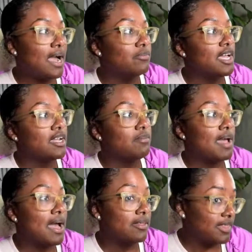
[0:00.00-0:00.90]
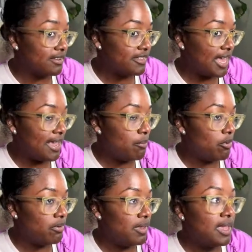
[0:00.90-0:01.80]
I'm talking about this table.
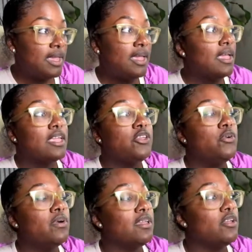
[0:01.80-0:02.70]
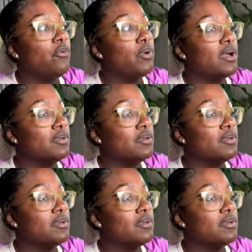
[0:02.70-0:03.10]
You well within